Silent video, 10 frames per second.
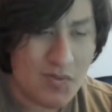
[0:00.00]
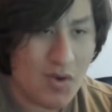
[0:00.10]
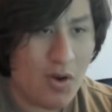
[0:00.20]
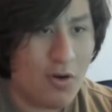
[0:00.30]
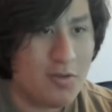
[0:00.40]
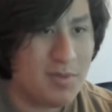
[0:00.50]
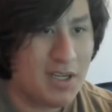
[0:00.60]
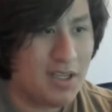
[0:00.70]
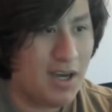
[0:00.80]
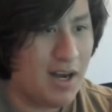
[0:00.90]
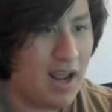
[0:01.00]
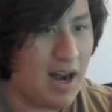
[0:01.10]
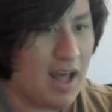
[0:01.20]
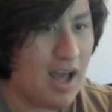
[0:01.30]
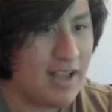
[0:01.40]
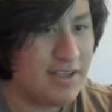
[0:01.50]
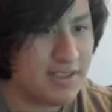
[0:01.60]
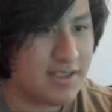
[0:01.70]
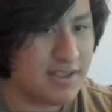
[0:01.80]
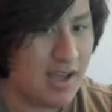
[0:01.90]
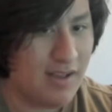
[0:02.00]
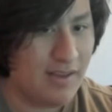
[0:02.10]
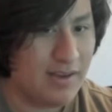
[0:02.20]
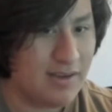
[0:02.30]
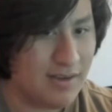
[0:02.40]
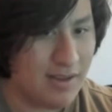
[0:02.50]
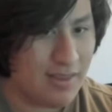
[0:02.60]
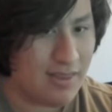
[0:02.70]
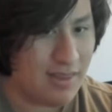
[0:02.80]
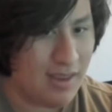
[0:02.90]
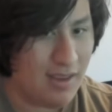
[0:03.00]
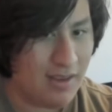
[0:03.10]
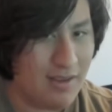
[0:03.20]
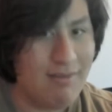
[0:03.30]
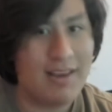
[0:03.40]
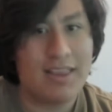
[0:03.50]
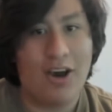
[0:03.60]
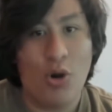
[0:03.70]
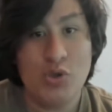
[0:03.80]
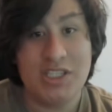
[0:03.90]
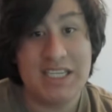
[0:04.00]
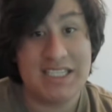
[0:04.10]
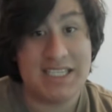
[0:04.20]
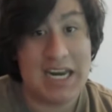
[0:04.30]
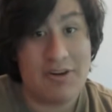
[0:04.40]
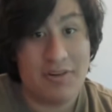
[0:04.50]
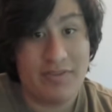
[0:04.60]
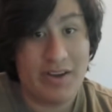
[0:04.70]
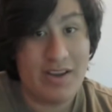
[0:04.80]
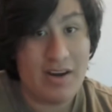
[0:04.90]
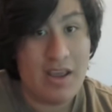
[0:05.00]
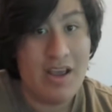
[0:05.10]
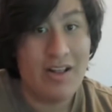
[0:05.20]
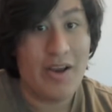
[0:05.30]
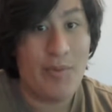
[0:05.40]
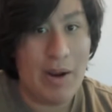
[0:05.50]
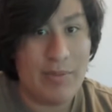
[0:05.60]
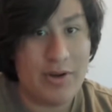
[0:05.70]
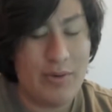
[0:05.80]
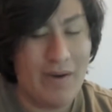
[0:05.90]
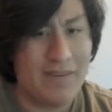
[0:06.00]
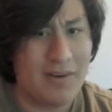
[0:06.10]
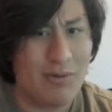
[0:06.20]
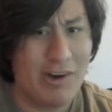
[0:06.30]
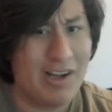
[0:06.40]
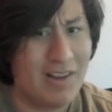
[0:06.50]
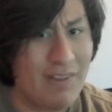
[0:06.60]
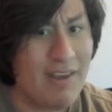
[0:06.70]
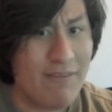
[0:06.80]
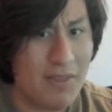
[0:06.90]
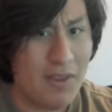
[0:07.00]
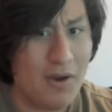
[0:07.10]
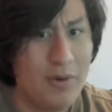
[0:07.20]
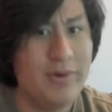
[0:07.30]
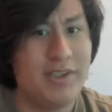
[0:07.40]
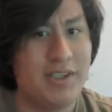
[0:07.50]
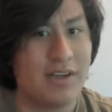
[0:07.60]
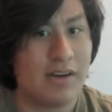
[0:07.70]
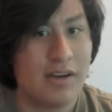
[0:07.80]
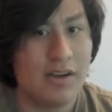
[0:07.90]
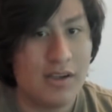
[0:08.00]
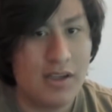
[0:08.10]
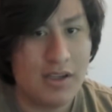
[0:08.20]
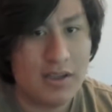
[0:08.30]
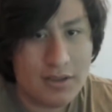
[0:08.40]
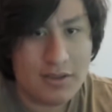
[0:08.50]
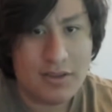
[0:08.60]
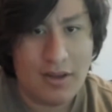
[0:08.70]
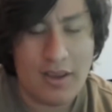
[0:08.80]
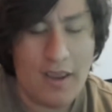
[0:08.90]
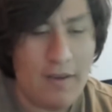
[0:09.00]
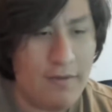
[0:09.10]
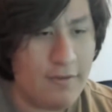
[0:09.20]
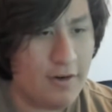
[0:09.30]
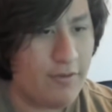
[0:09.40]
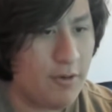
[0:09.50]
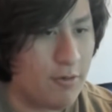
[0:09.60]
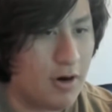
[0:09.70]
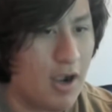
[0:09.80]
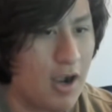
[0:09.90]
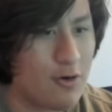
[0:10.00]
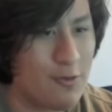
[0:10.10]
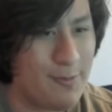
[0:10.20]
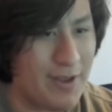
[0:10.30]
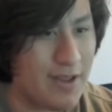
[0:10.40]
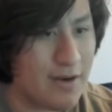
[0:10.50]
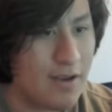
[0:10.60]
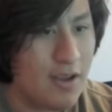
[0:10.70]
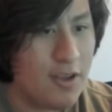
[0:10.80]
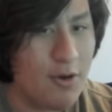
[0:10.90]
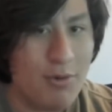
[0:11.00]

Oh my god, I, I just got like a thing. Like the ocean is terrifying. Like why would you ever want to live in the ocean? Like even if you were Aquaman, you would